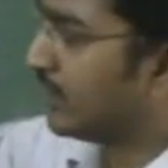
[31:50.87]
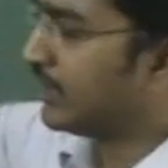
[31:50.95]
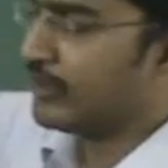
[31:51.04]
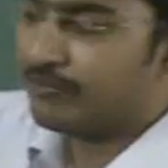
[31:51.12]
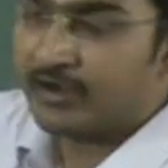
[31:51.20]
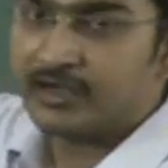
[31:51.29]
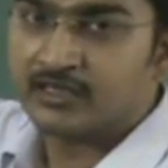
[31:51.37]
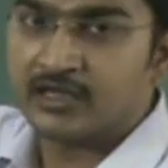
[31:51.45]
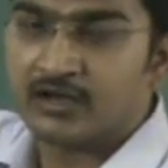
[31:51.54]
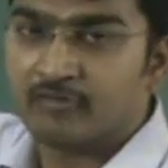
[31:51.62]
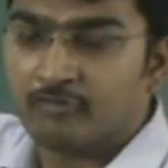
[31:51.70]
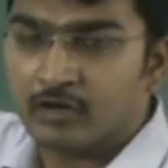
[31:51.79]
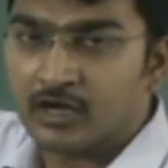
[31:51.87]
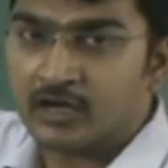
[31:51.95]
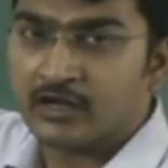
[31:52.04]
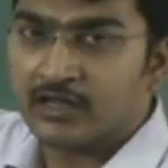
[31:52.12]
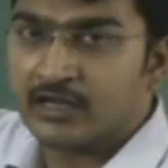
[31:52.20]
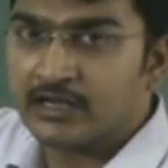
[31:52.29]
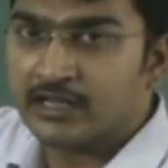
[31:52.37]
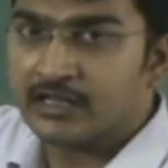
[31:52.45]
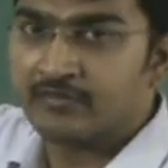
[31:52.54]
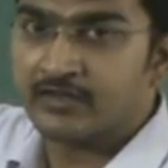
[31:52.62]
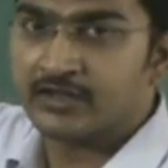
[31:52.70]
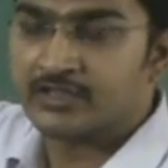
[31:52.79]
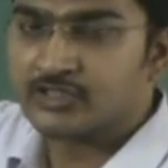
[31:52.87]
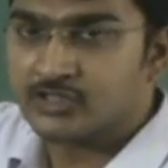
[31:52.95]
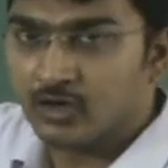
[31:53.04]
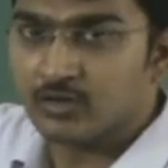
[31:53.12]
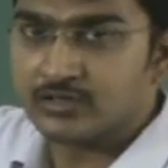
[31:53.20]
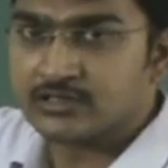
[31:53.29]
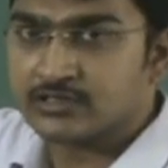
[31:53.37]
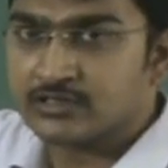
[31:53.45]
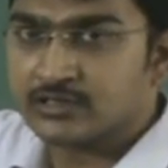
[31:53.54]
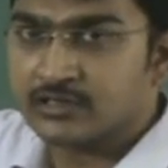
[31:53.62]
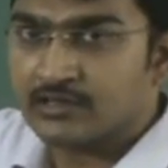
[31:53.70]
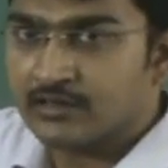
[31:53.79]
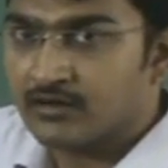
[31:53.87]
Divide the work done given in joules,